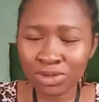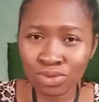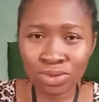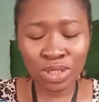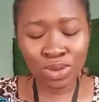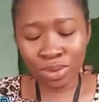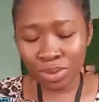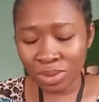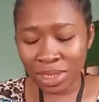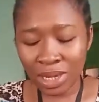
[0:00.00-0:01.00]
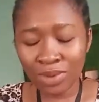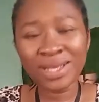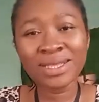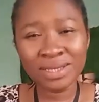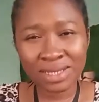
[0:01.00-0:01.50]
do this one, do that
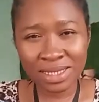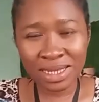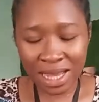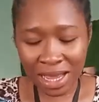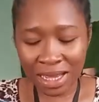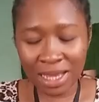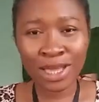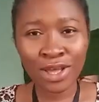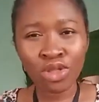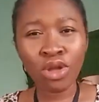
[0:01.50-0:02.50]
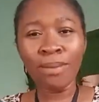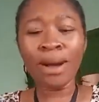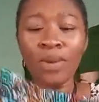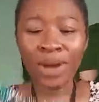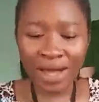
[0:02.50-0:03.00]
one. This is the hack.
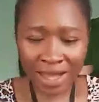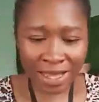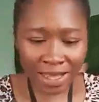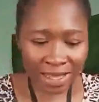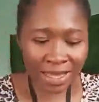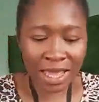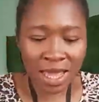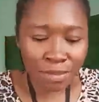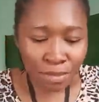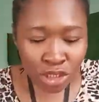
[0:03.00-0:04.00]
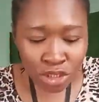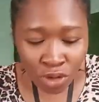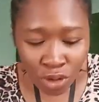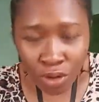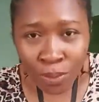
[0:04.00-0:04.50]
Number one hack: make
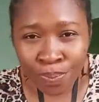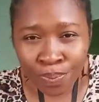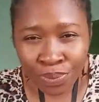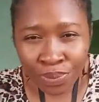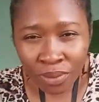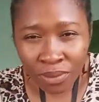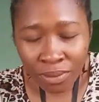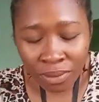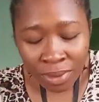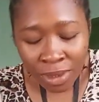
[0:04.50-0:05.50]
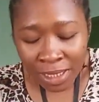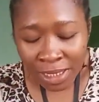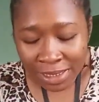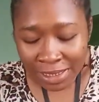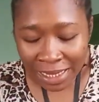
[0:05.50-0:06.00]
sure
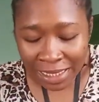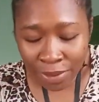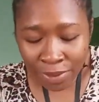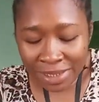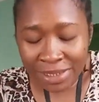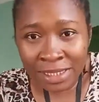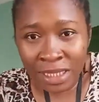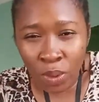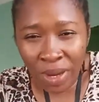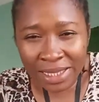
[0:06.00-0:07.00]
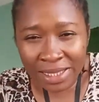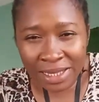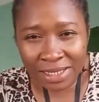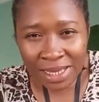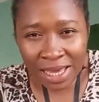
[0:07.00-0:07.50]
the allowance, the
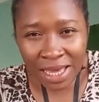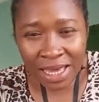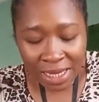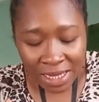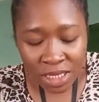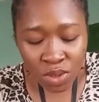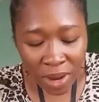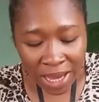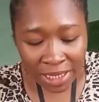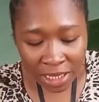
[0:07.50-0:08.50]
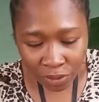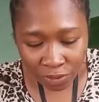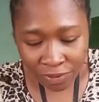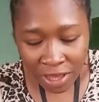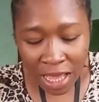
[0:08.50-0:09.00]
wideness here is wide
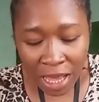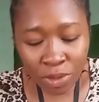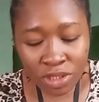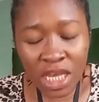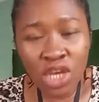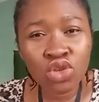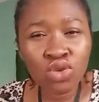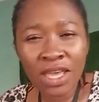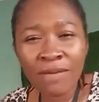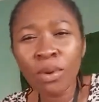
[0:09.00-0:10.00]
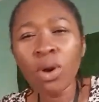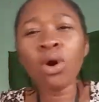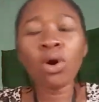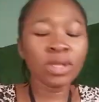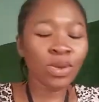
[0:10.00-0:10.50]
enough. I'm not saying you should keep
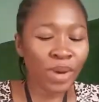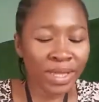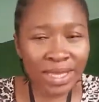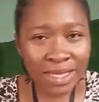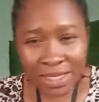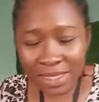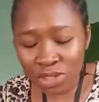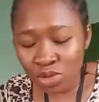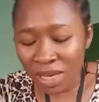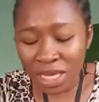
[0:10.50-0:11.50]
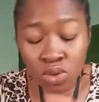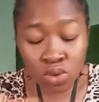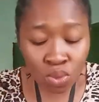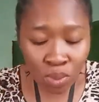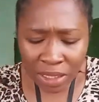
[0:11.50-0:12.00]
all the wideness, you should make it
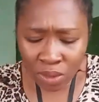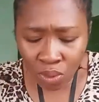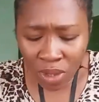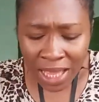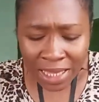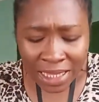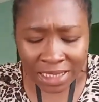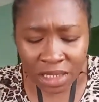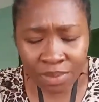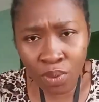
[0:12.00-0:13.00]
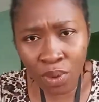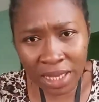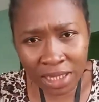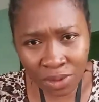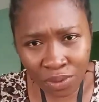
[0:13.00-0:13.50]
too wide. No, let it be
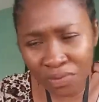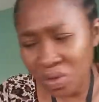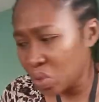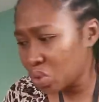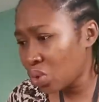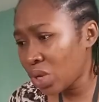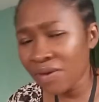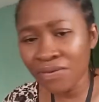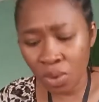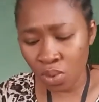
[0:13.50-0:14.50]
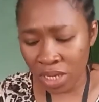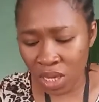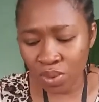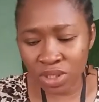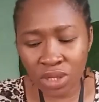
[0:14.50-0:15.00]
wide enough. You should know if you're
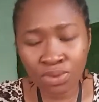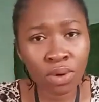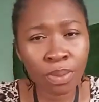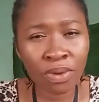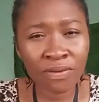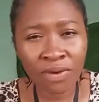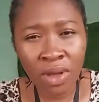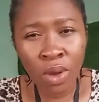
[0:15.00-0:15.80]
working with a rope of